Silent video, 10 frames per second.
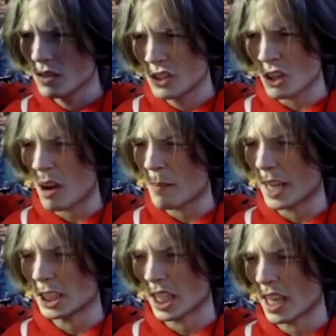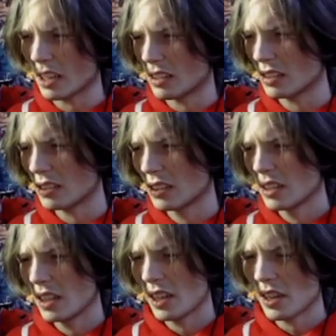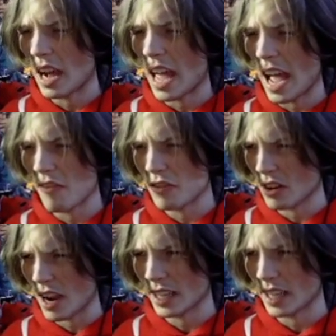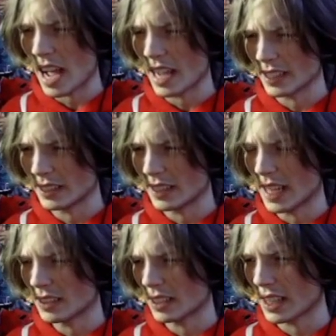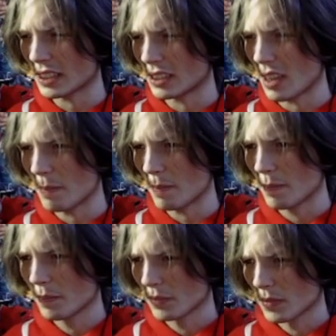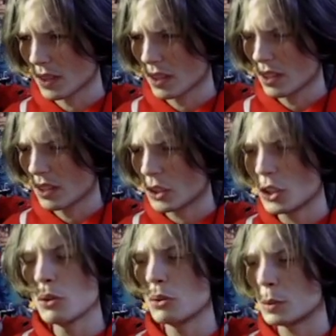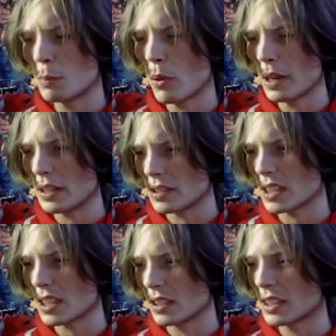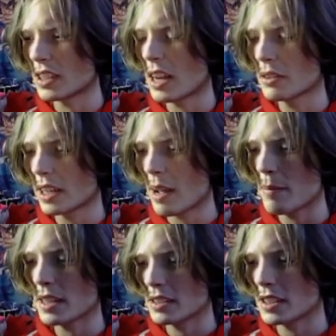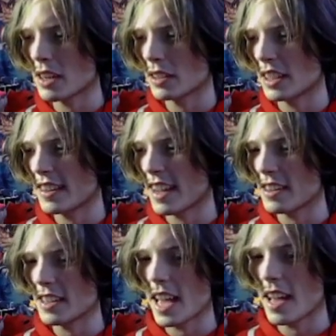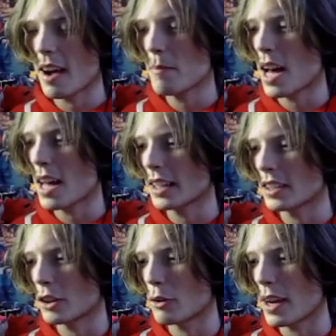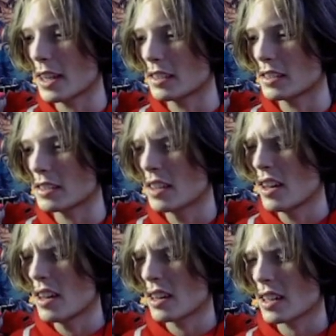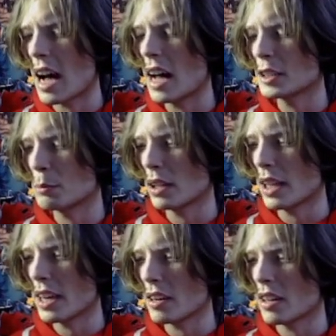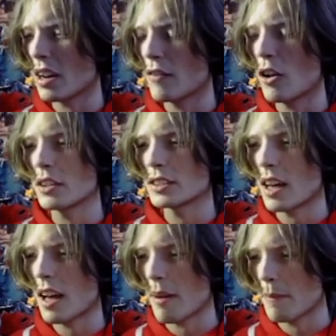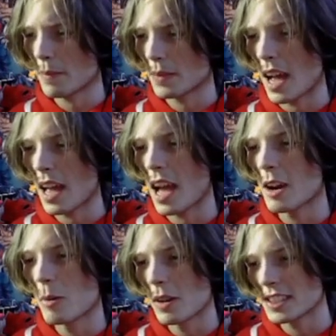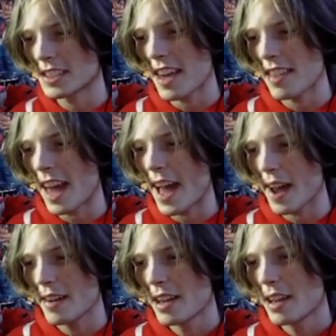saw my channel after I get, I get to like some huge point in skill because I don't think I'm necessarily there yet. I'm not like the greatest cosplayer of all time. I, I don't want to say that.